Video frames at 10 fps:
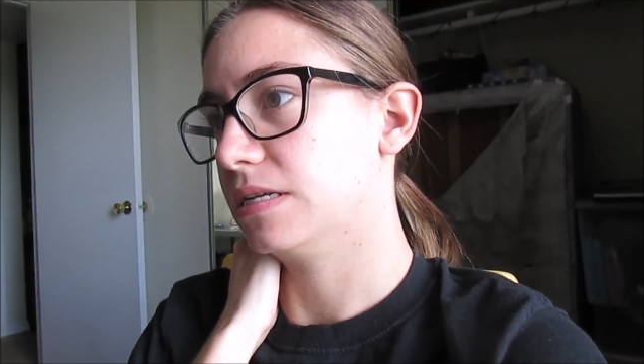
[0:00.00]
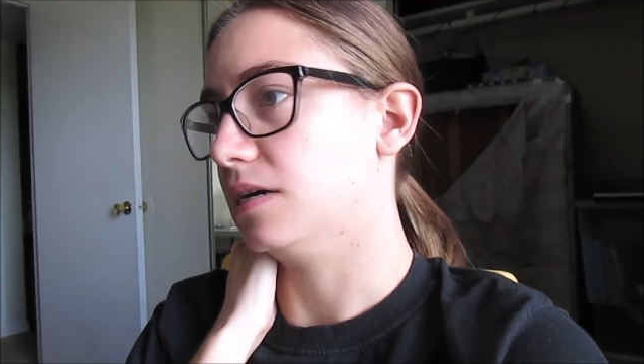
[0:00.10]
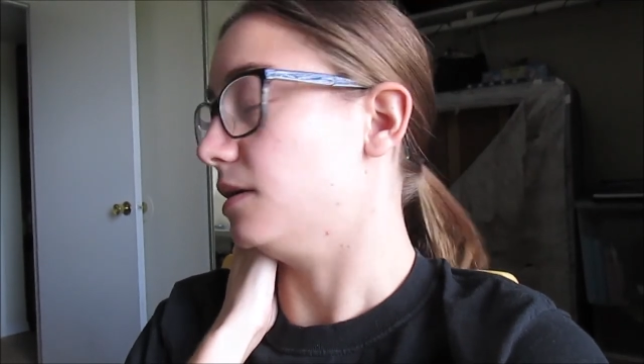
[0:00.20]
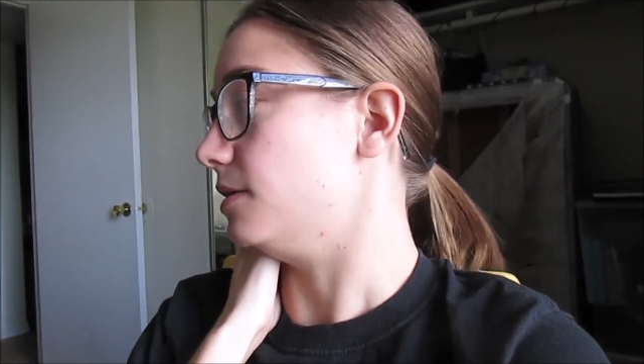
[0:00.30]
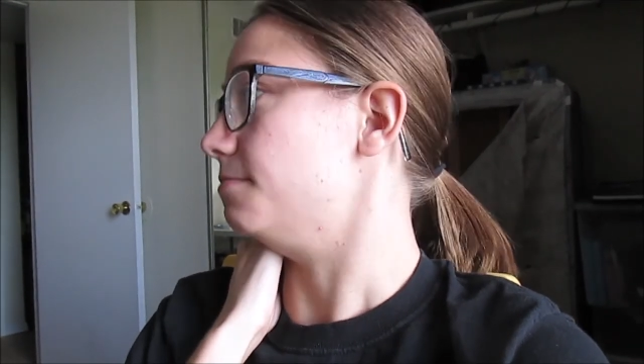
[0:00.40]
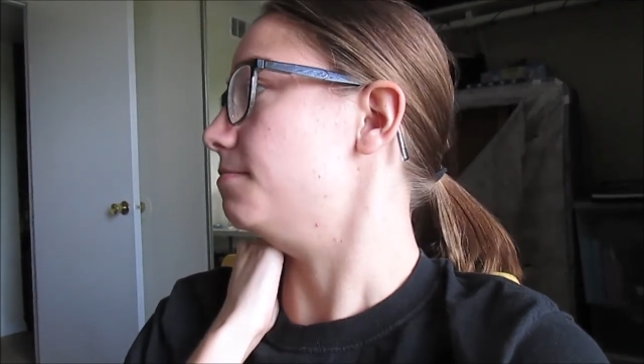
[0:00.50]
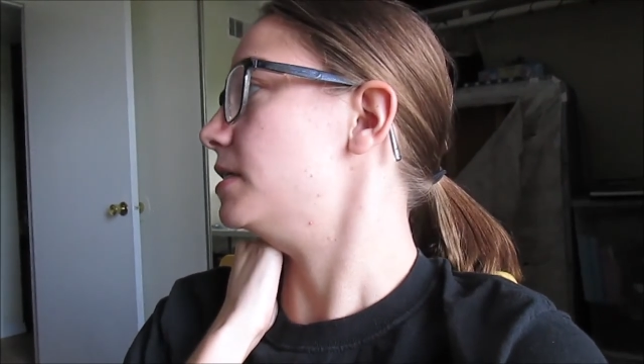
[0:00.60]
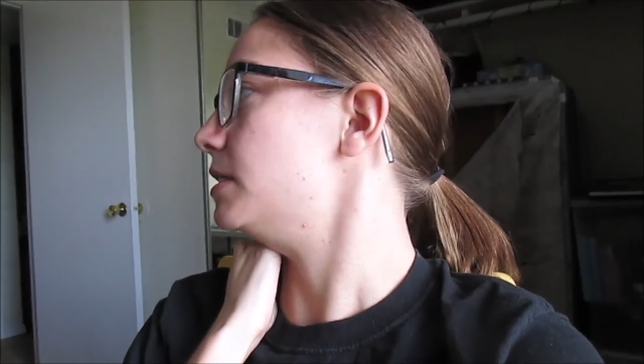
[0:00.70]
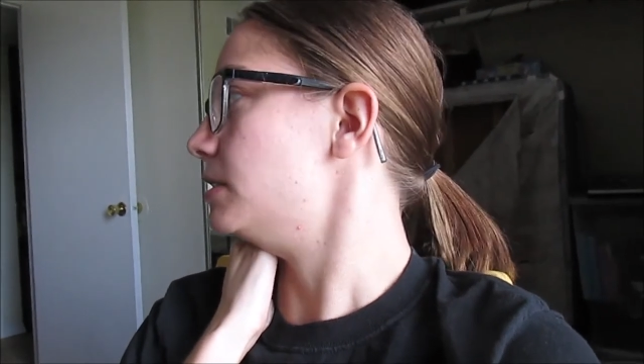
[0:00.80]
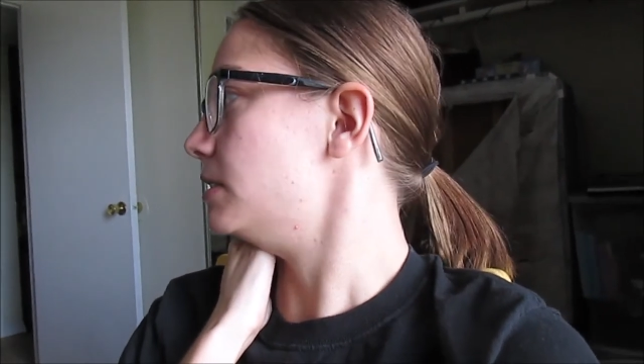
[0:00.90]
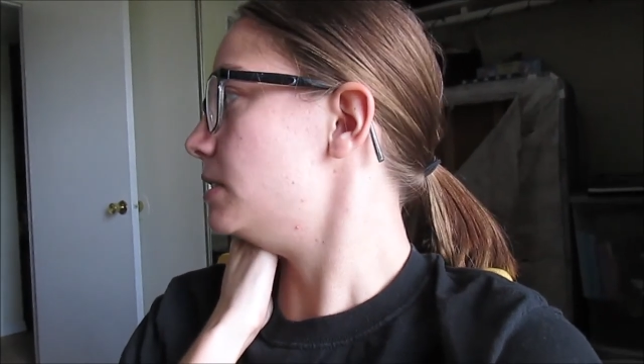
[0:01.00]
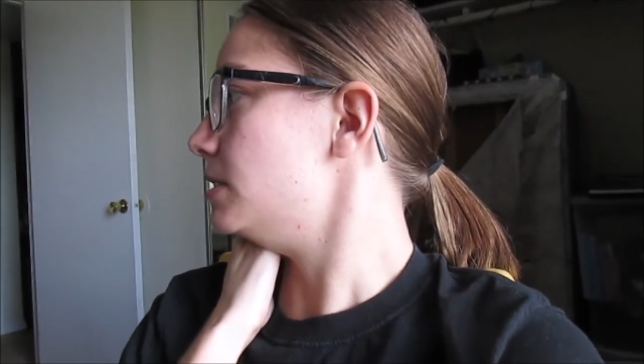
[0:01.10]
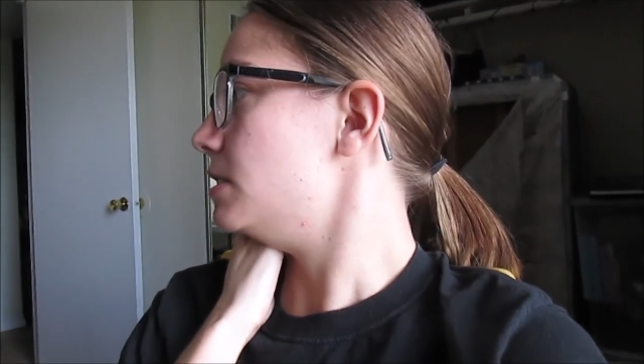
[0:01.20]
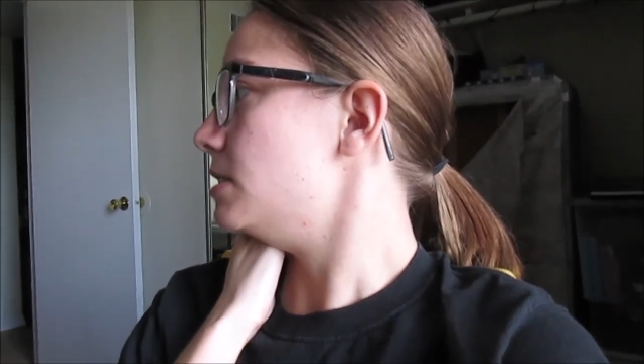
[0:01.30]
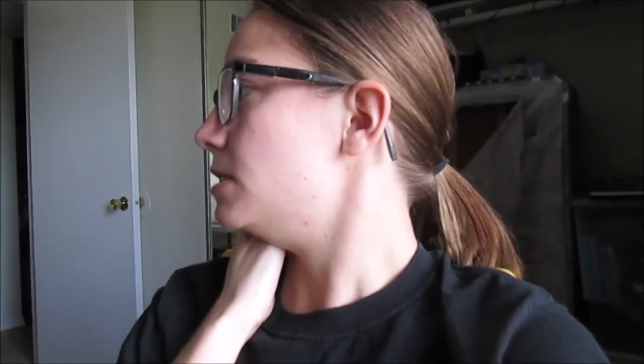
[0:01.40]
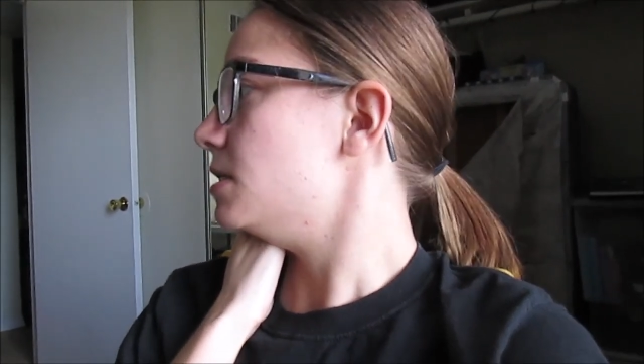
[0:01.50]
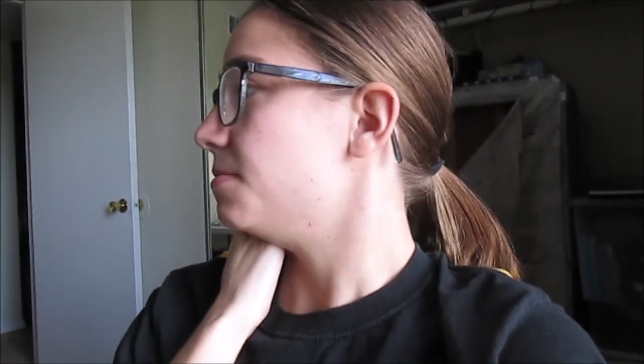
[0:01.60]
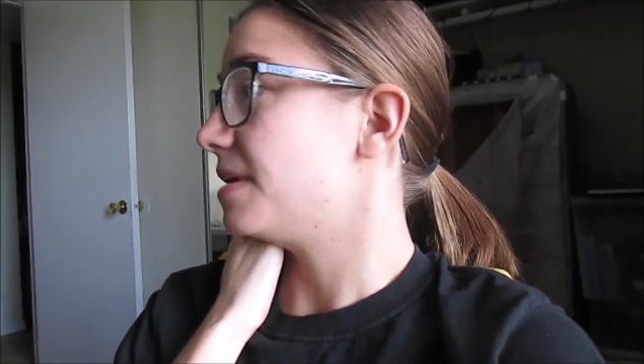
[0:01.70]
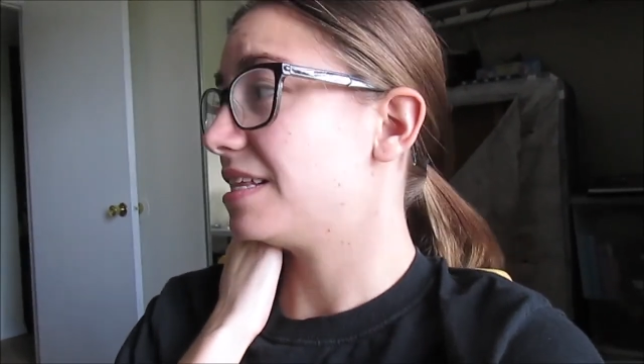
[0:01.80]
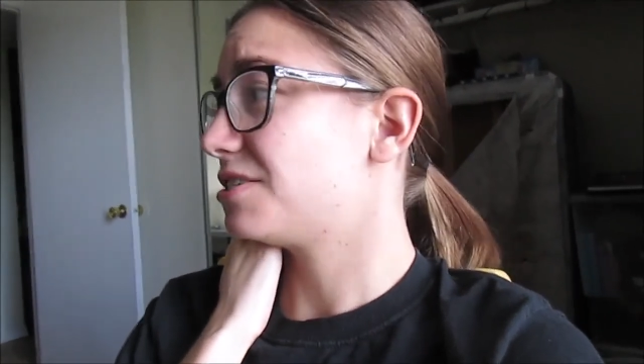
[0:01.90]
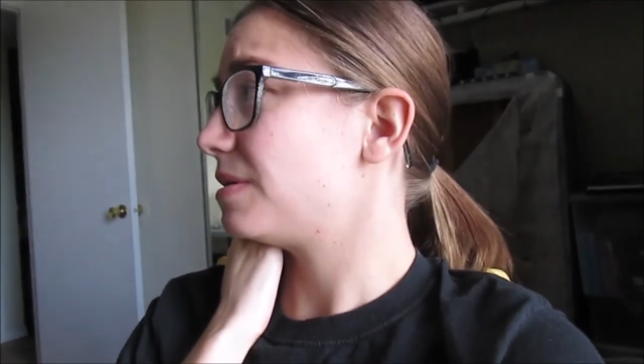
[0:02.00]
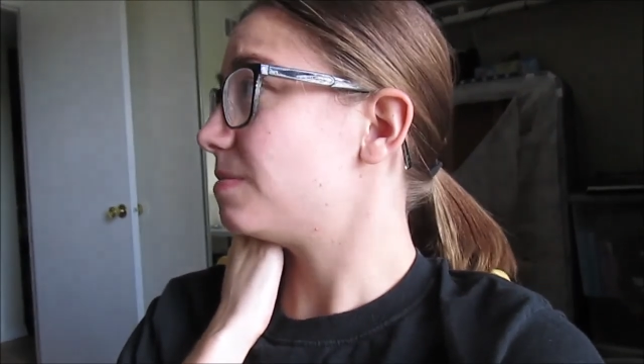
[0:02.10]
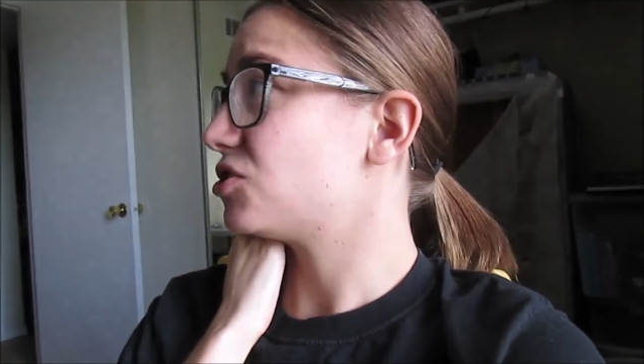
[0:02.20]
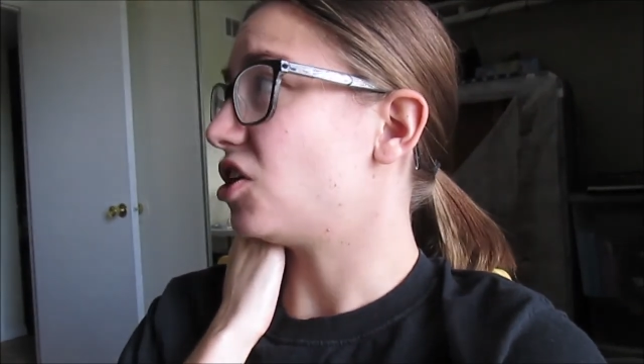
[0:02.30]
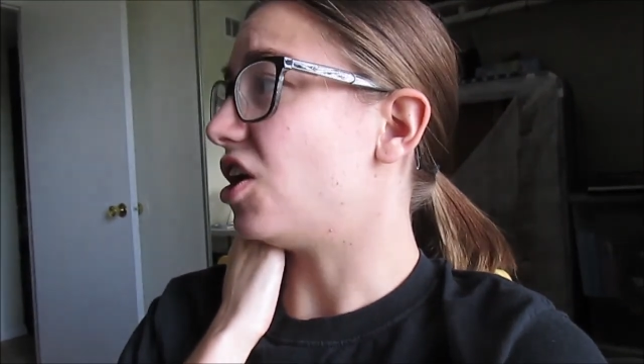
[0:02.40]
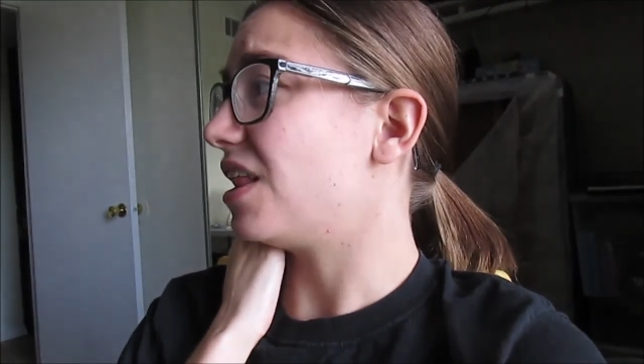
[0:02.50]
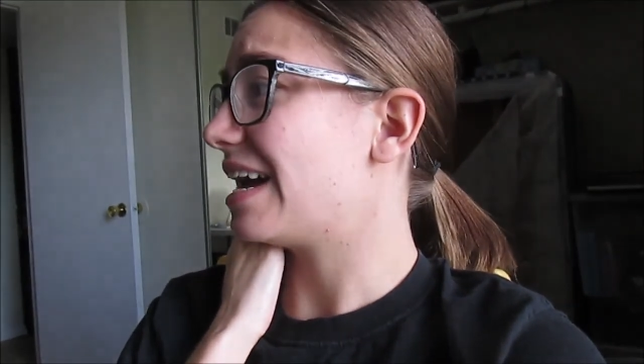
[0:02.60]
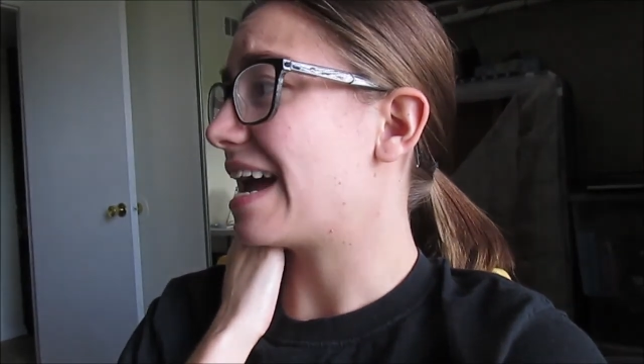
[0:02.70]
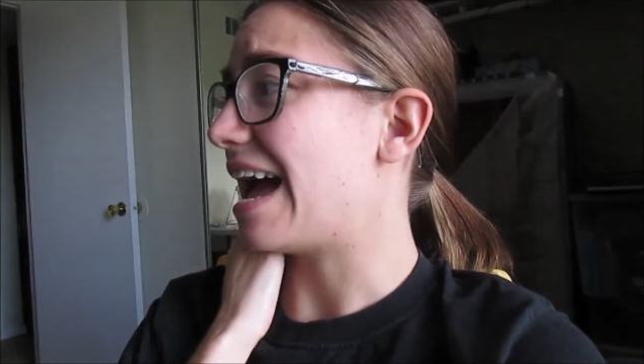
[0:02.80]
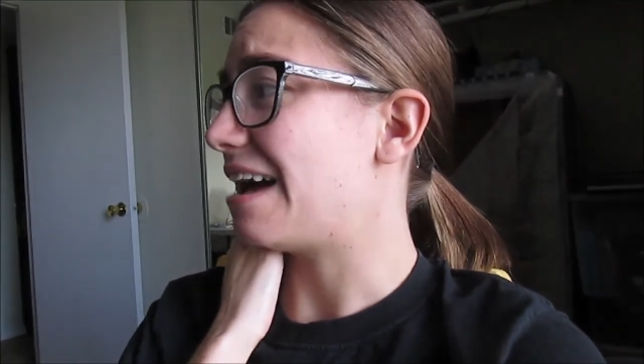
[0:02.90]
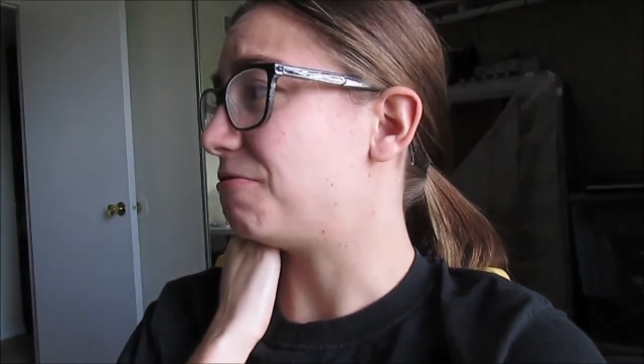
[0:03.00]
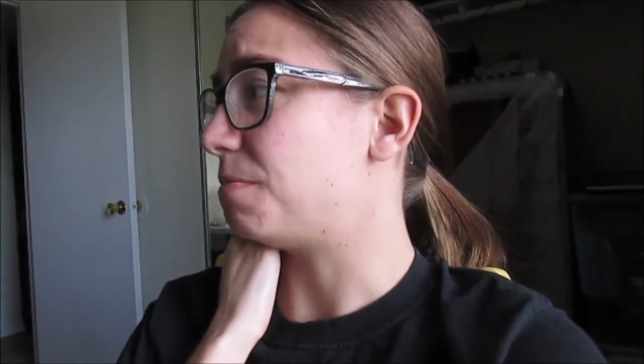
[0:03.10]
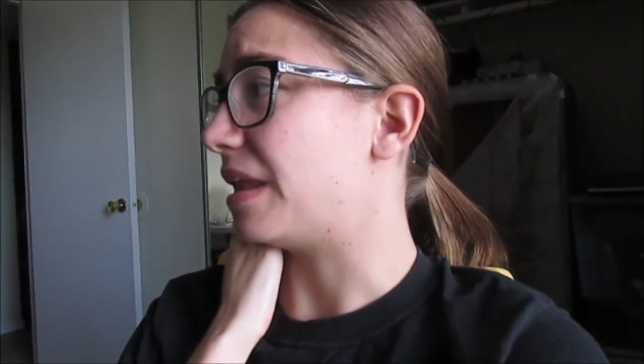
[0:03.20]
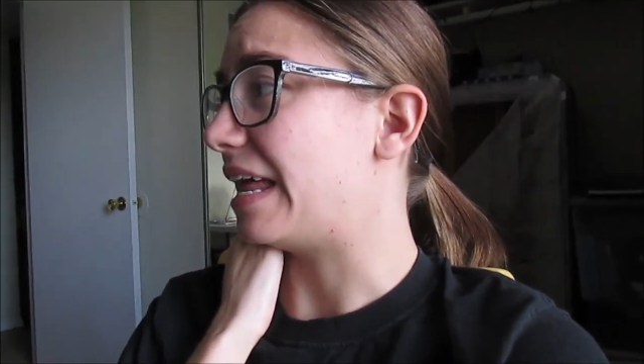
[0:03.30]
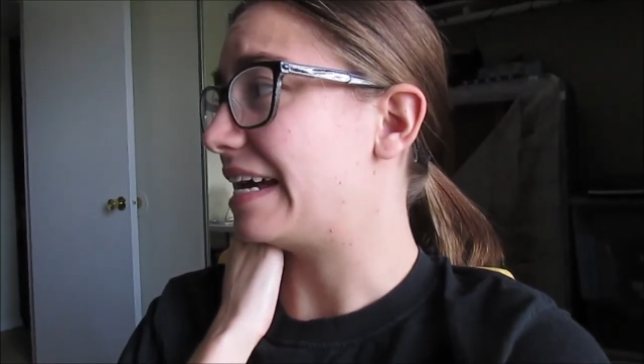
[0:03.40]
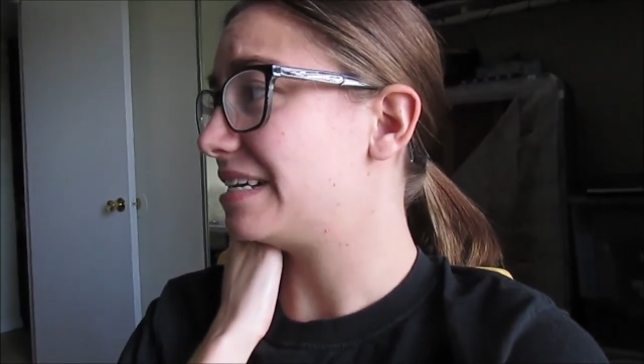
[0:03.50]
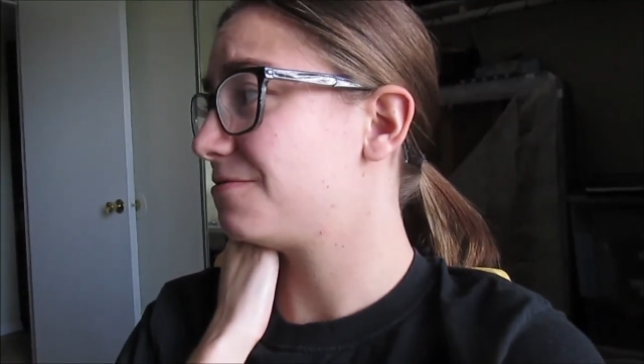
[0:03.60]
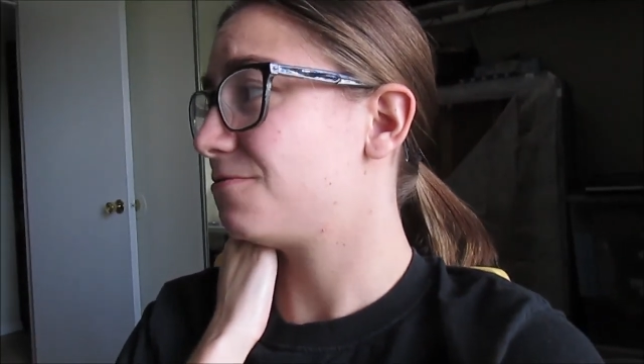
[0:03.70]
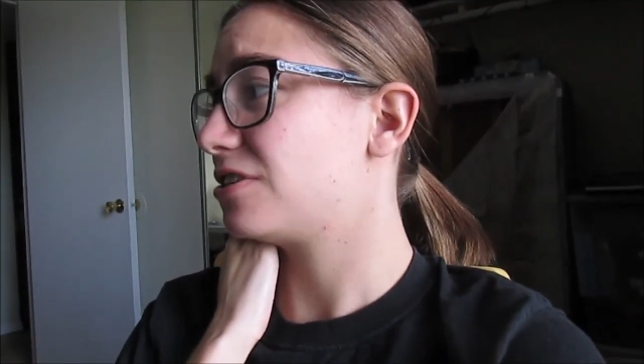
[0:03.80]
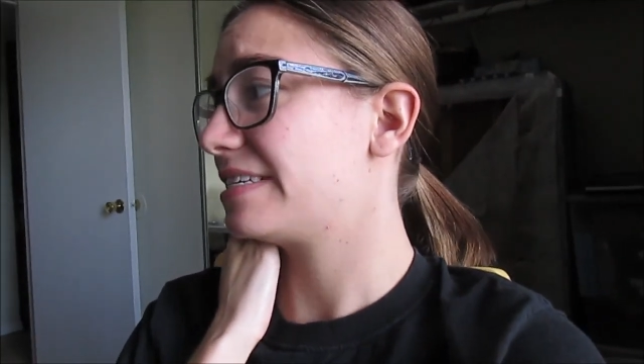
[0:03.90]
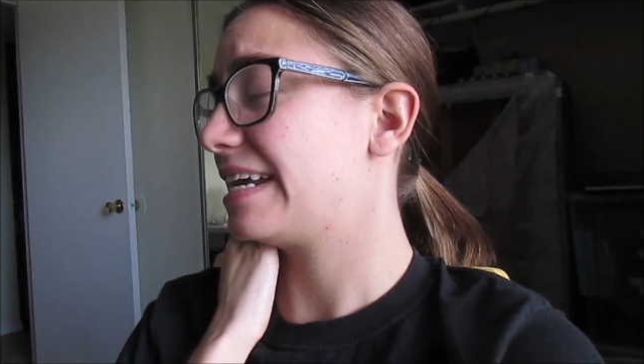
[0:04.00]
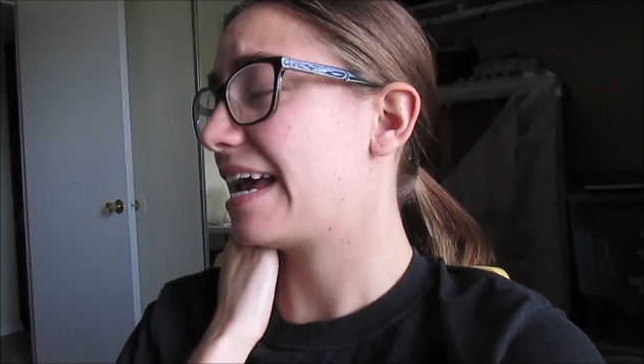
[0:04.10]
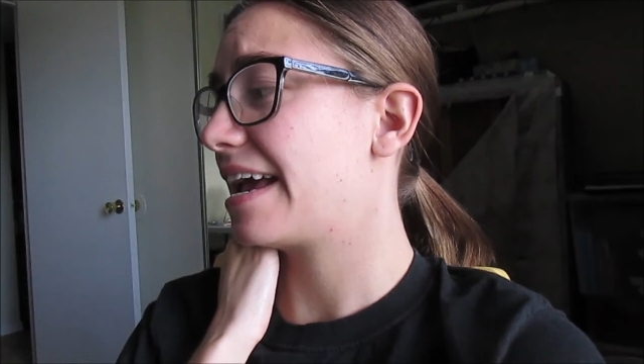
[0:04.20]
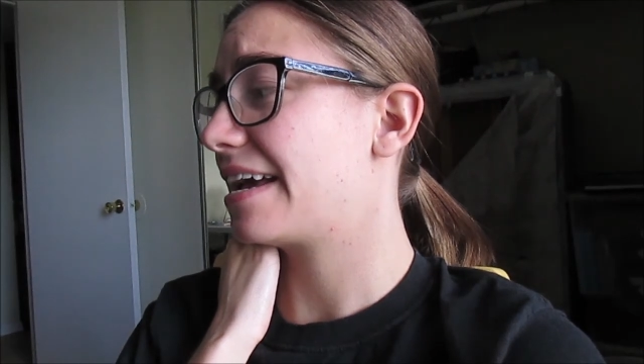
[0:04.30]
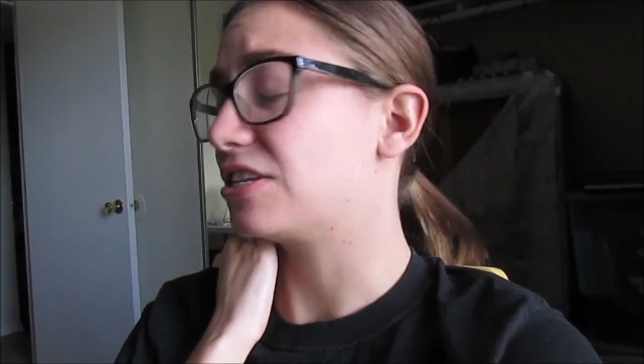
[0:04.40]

Yeah, that's pretty much all I have planned for today.